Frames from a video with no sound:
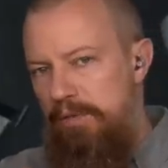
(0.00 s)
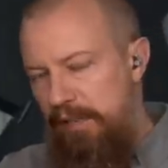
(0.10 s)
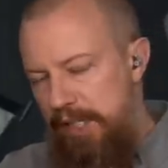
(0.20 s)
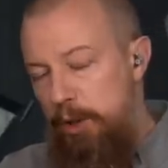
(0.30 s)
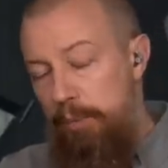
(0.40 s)

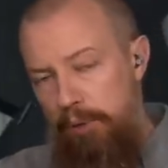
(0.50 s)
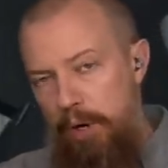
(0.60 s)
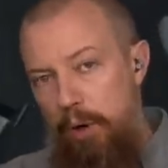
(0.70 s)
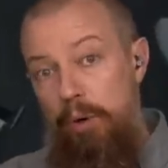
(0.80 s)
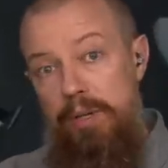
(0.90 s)
VidiU
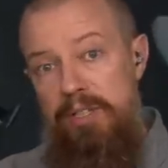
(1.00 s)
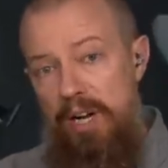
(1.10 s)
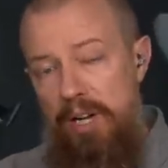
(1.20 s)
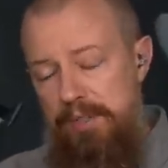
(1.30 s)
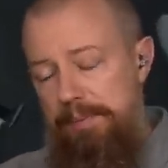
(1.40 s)
Pro
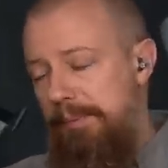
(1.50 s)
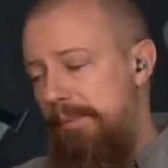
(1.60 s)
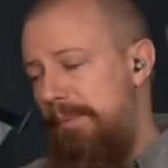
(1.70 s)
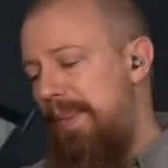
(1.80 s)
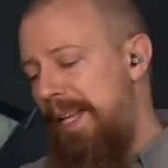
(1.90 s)
does.
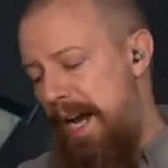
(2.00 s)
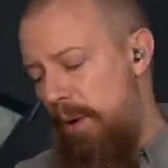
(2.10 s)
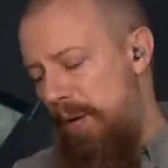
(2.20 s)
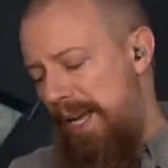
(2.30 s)
Now,